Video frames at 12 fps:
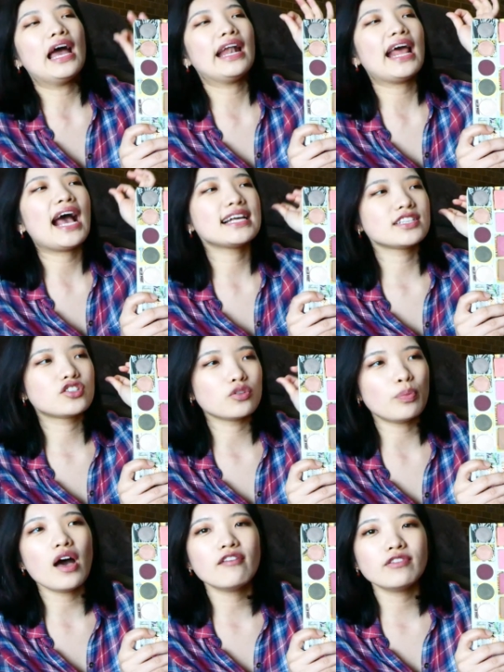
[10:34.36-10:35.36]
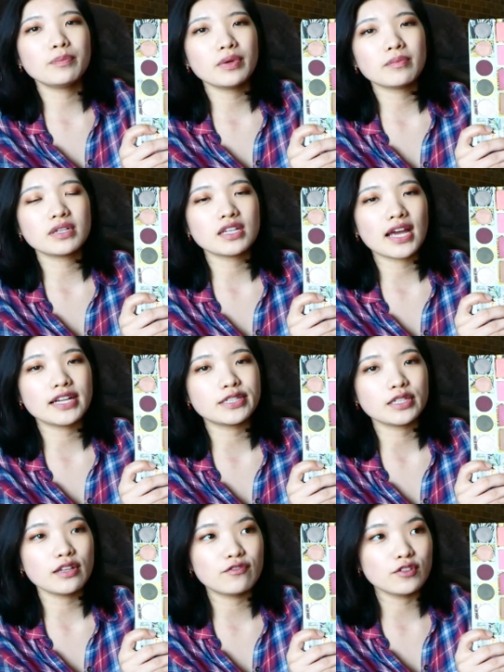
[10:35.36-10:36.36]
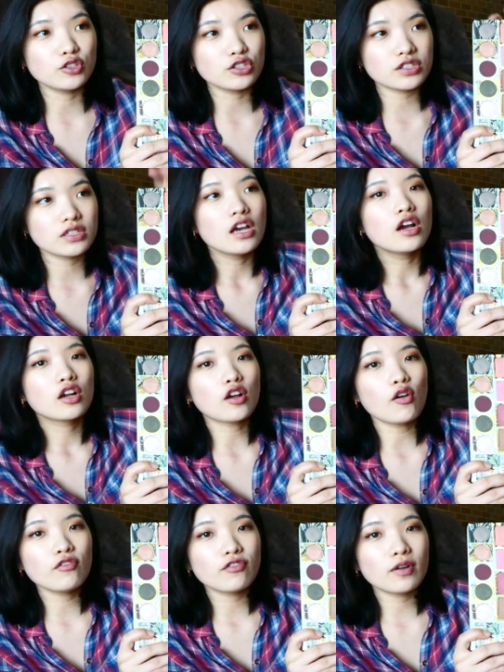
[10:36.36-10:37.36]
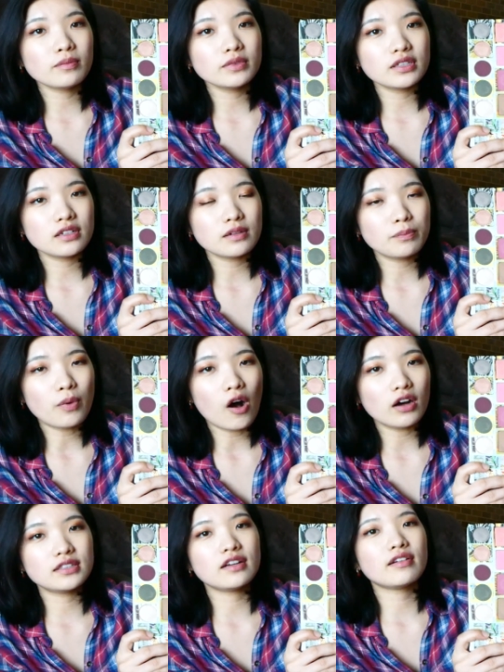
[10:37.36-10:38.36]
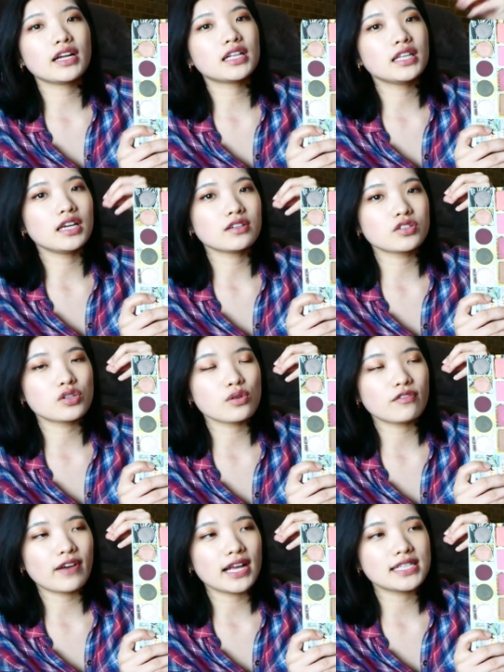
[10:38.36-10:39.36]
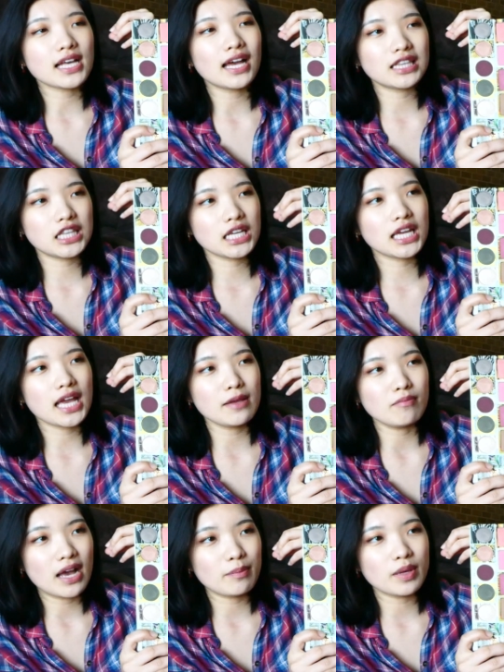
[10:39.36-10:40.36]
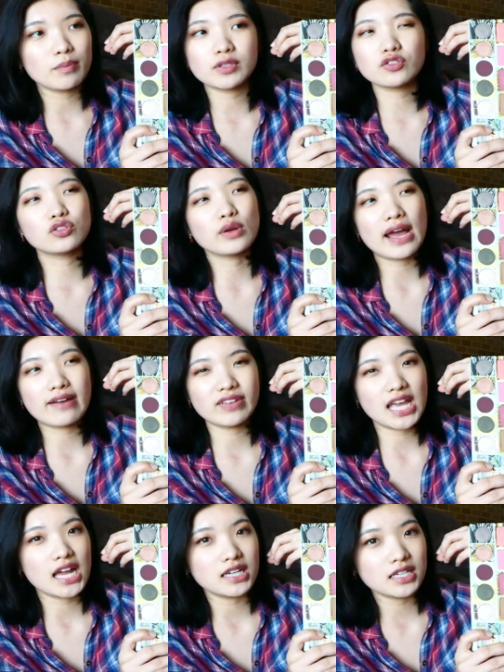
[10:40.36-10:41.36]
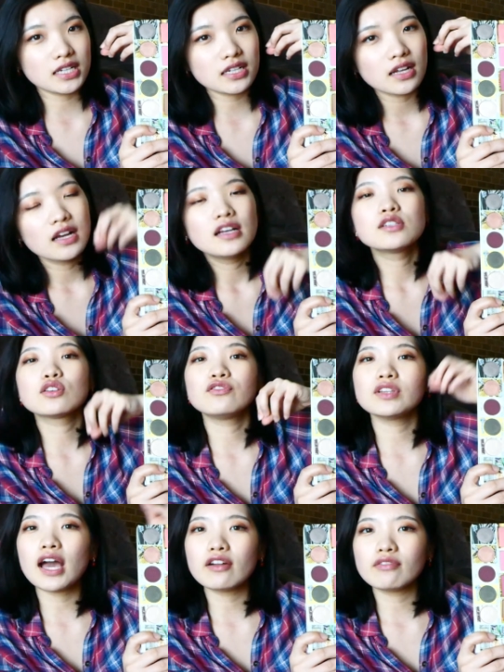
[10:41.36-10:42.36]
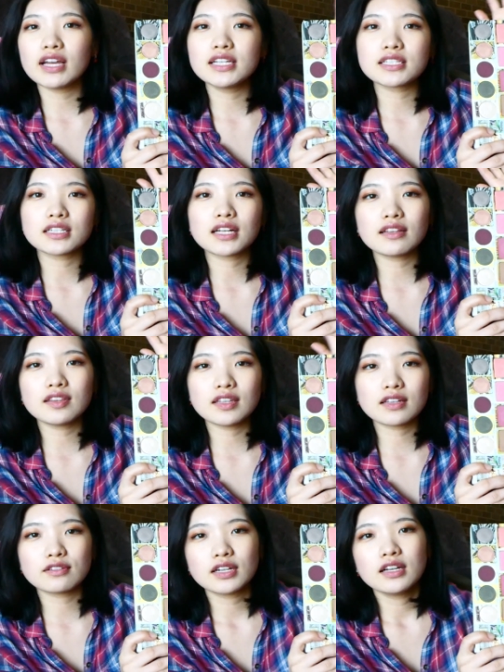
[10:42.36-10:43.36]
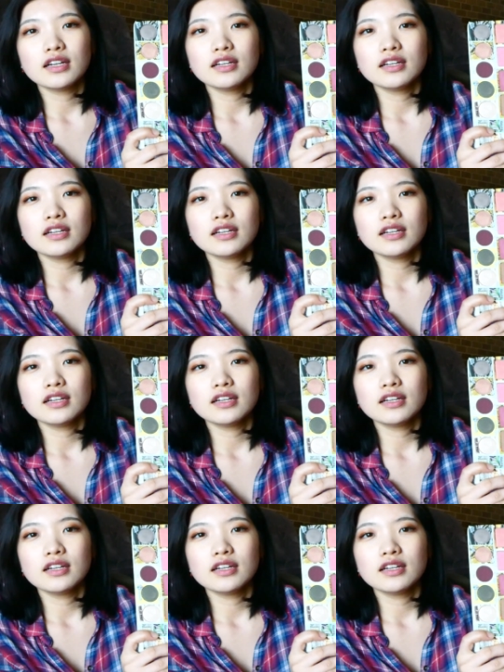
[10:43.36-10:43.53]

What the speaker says: and it has the perfect pigmentation. If you just go from the pot directly onto your face, I think it might be a bit too heavy-handed. So for that reason, I think